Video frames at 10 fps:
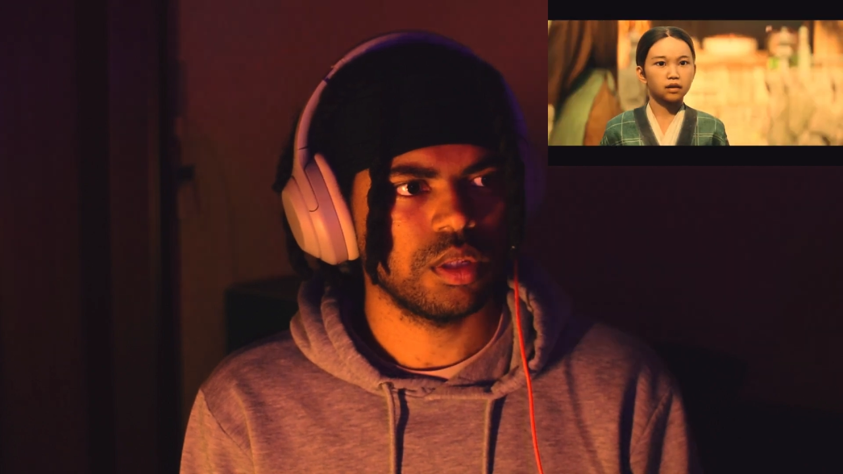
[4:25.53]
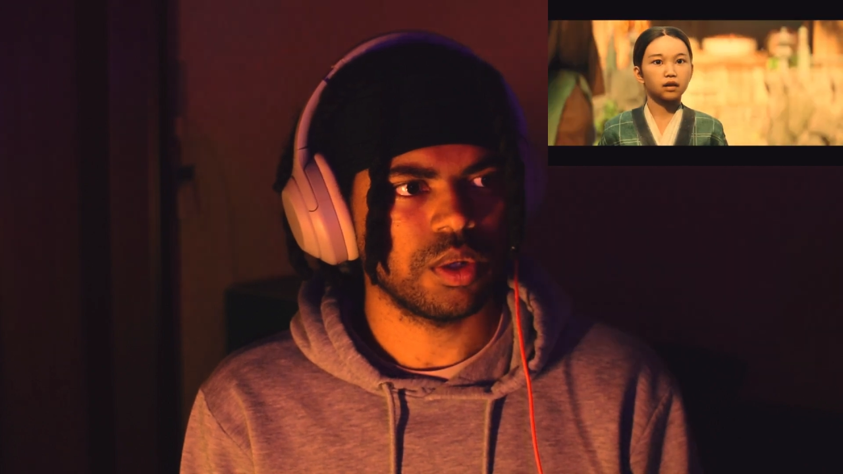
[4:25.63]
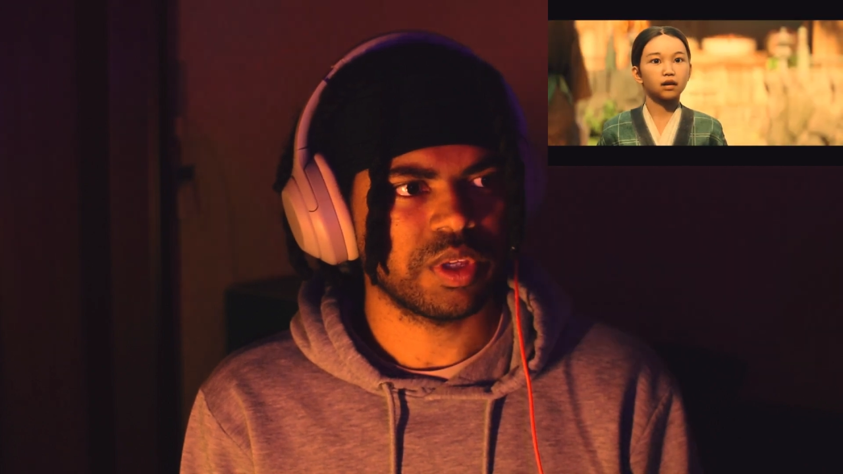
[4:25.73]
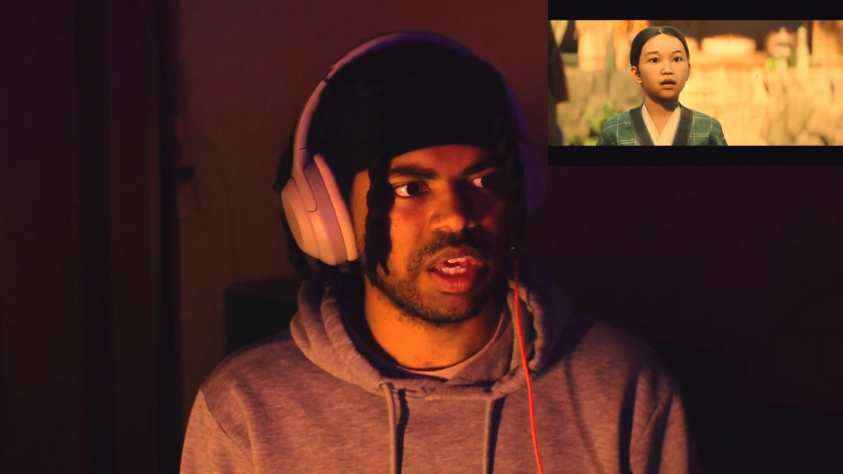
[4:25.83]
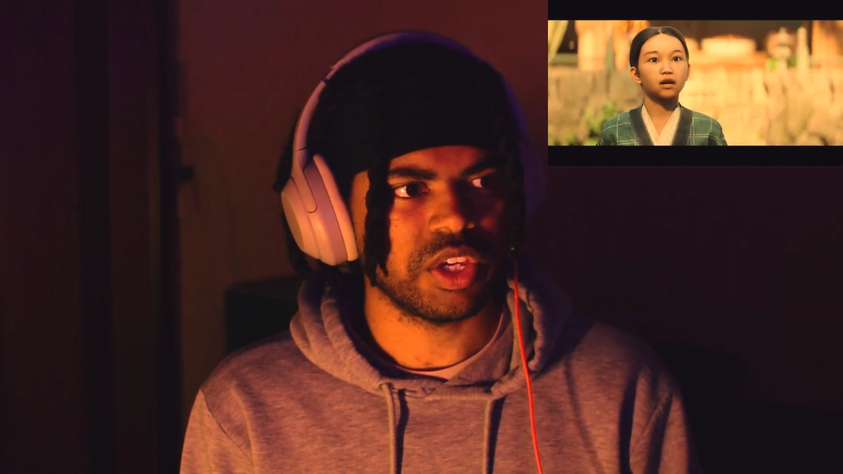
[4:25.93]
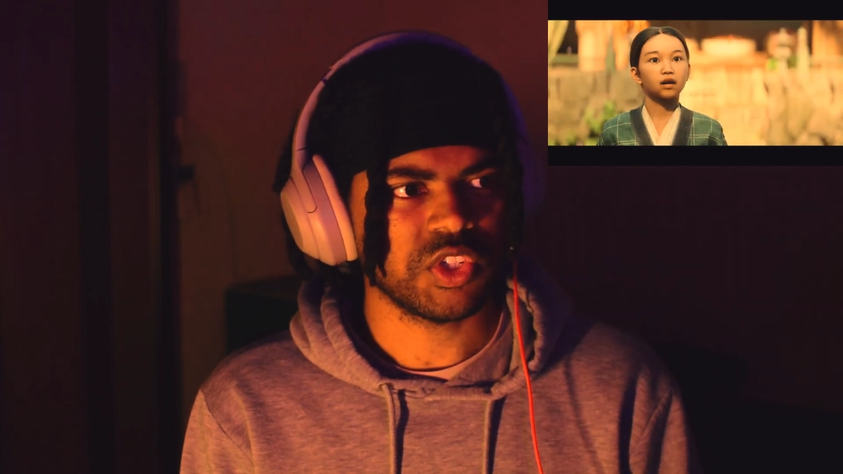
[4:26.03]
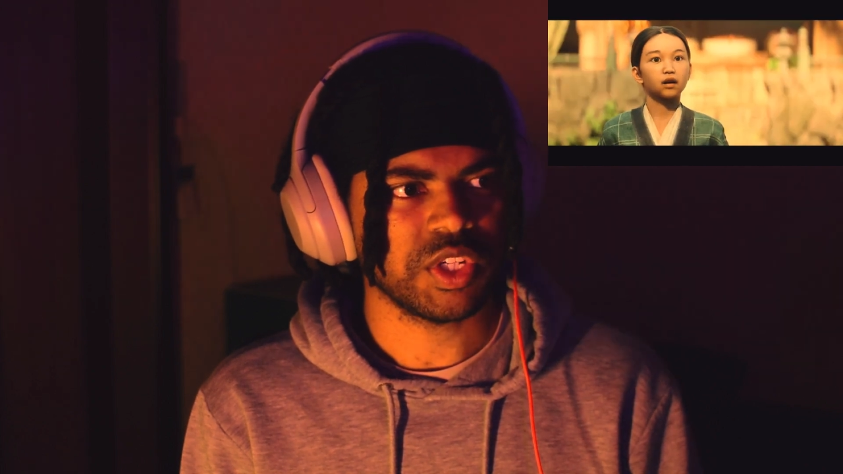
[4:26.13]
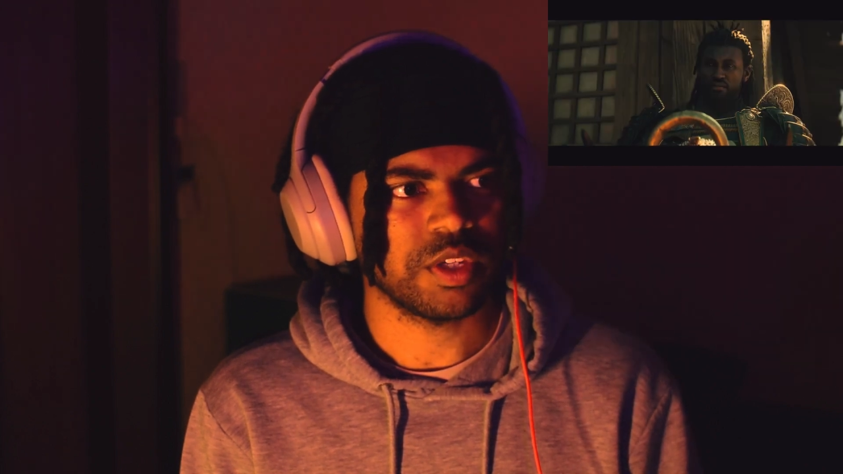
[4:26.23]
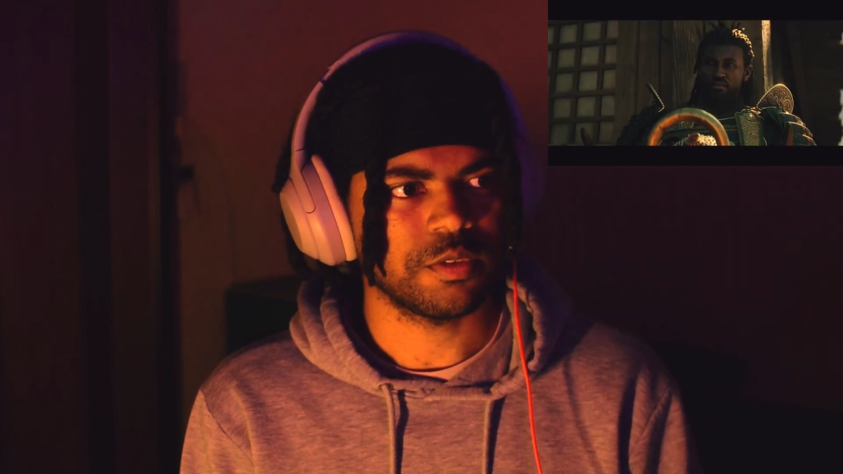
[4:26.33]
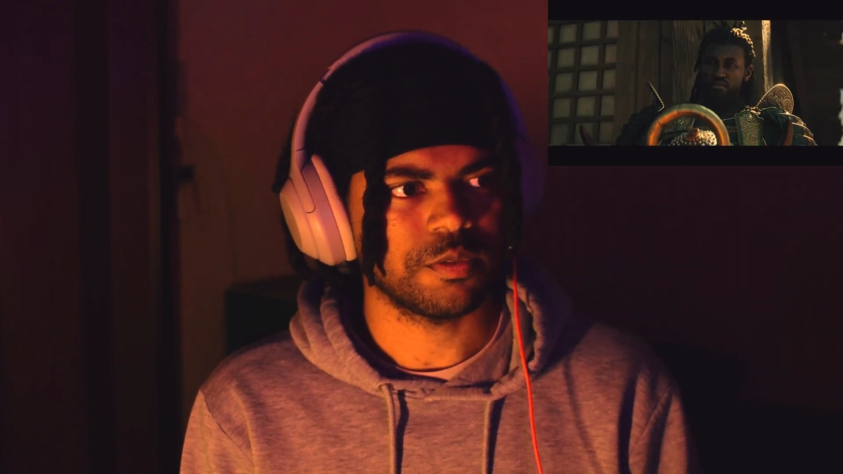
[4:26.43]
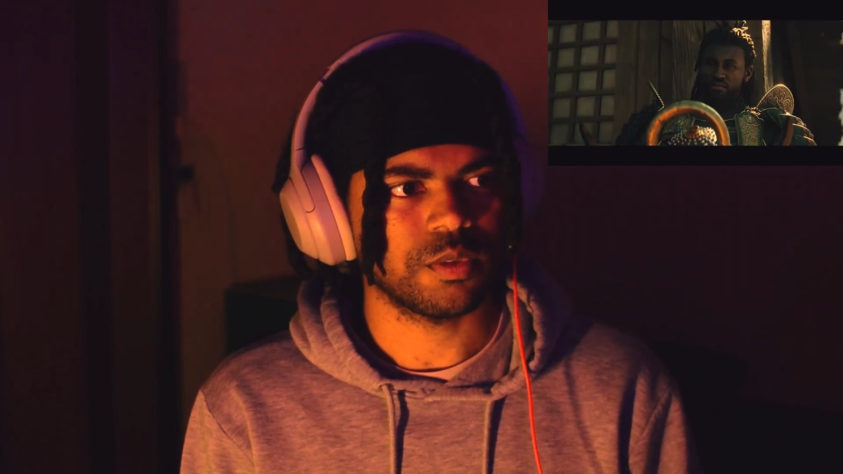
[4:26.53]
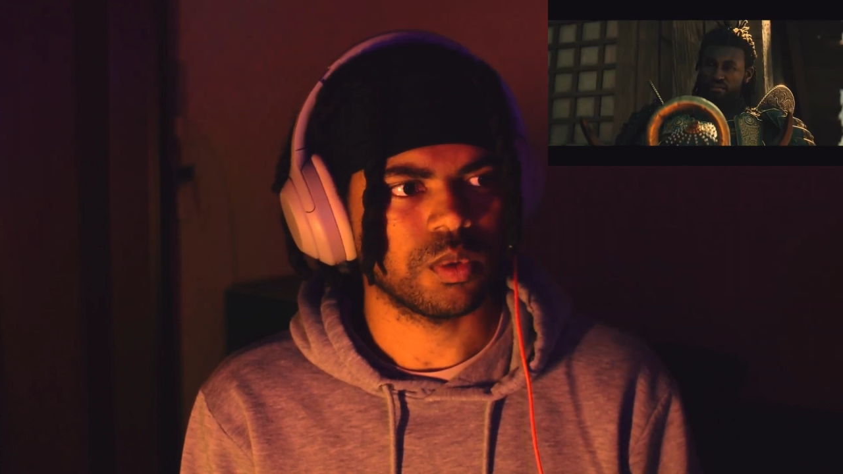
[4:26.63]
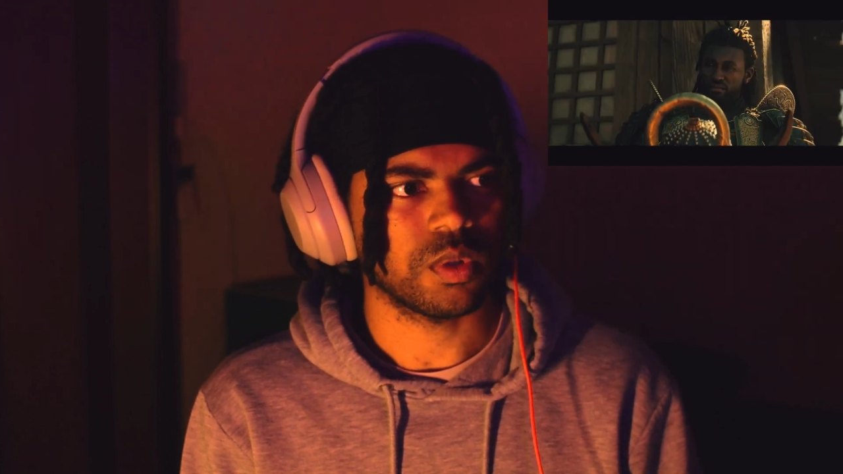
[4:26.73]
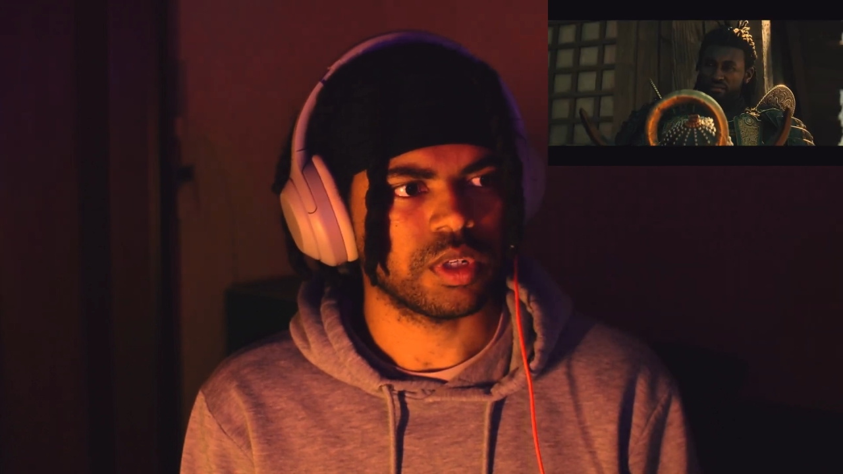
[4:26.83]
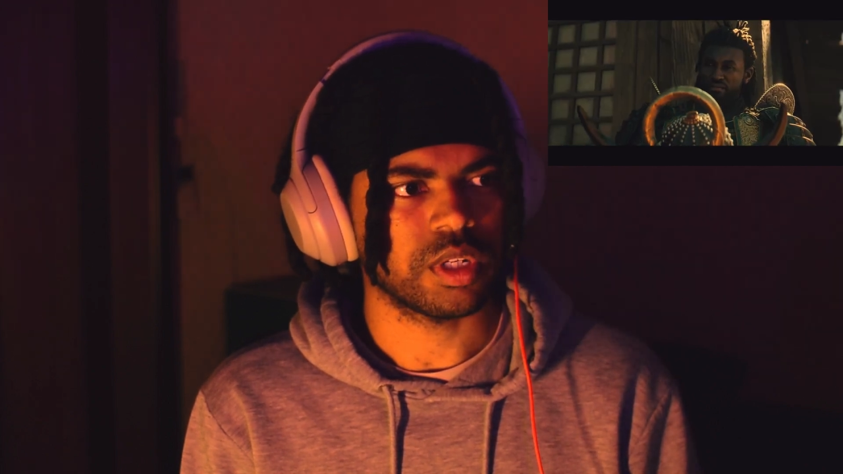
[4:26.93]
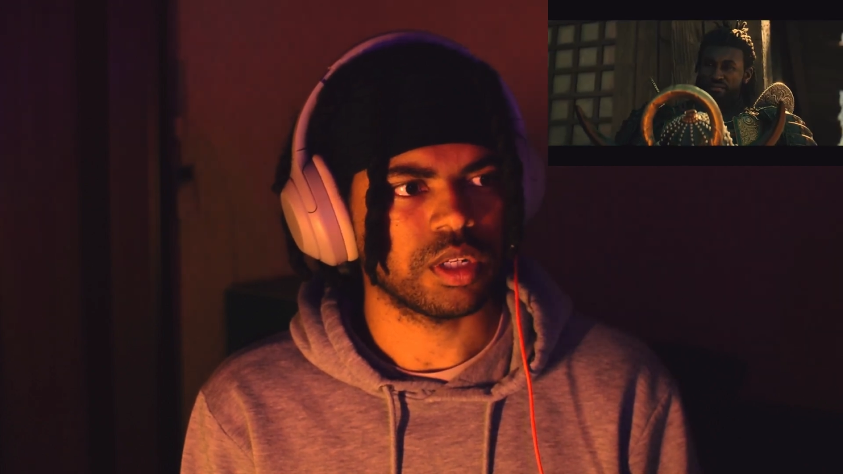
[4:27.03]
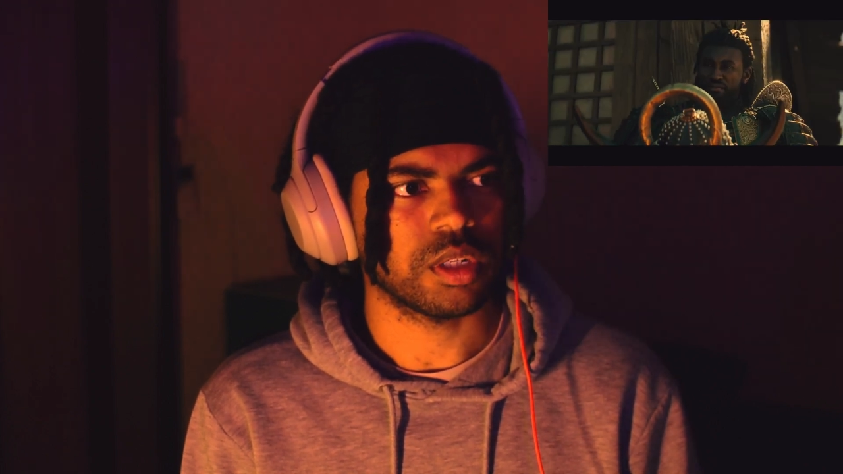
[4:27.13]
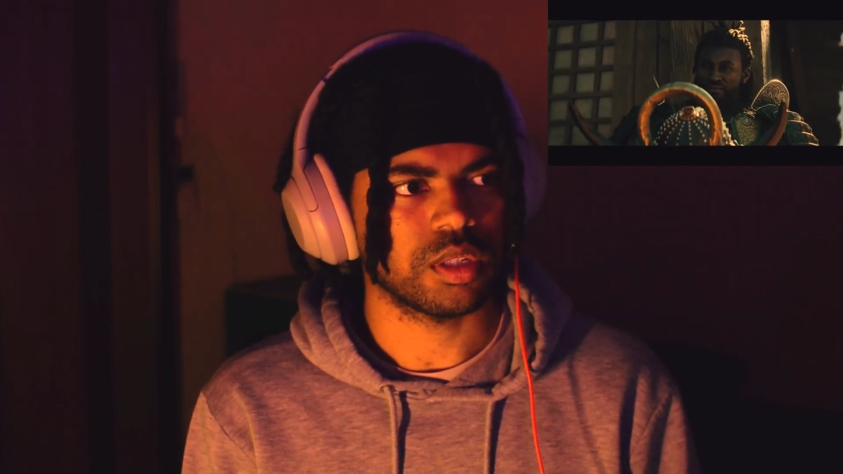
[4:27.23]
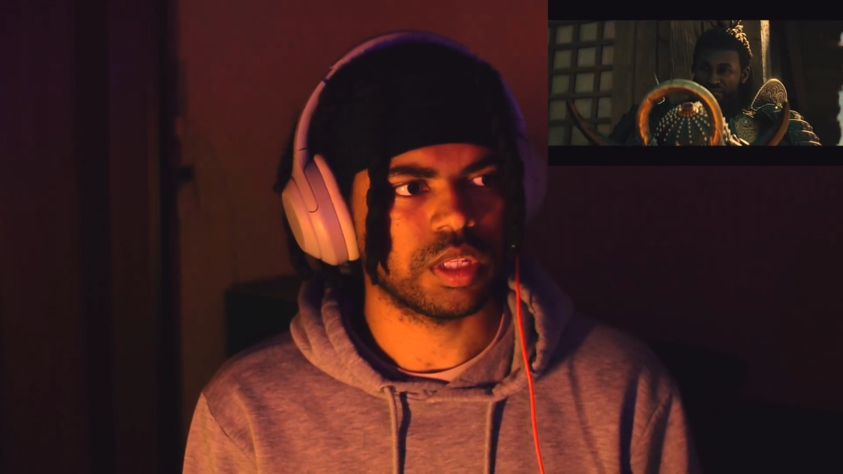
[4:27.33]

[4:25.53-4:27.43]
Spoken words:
location for